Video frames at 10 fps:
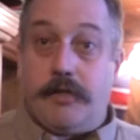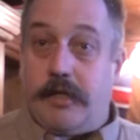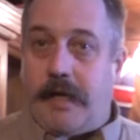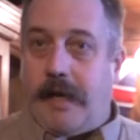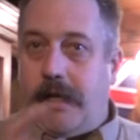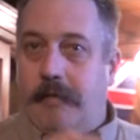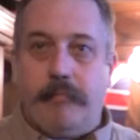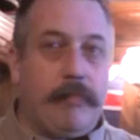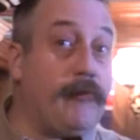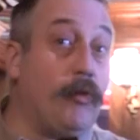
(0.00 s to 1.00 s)
Today,
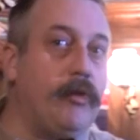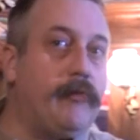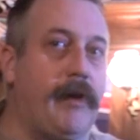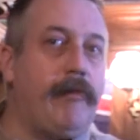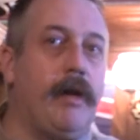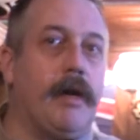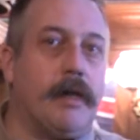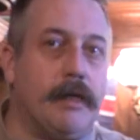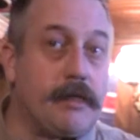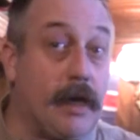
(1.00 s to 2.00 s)
before your very
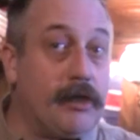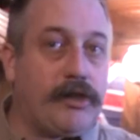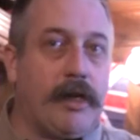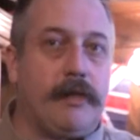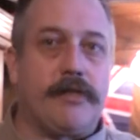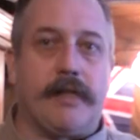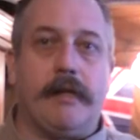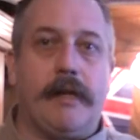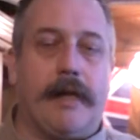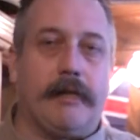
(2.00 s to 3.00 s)
eyes, I shall
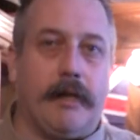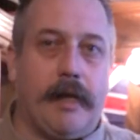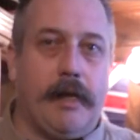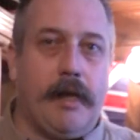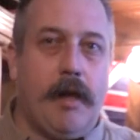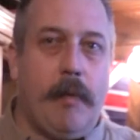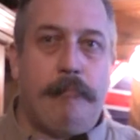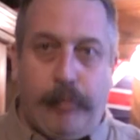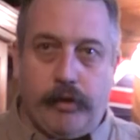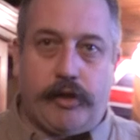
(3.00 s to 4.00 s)
single-handedly
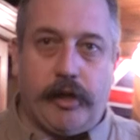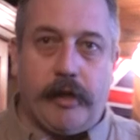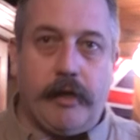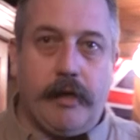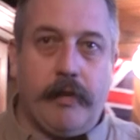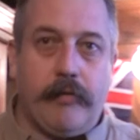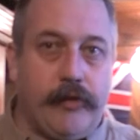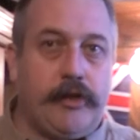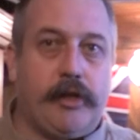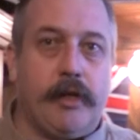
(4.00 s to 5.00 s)
butcher
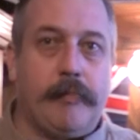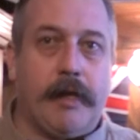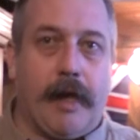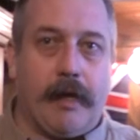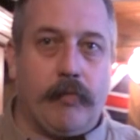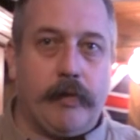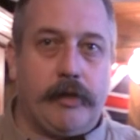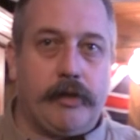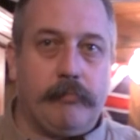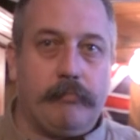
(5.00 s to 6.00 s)
the German
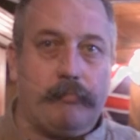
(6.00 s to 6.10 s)
language.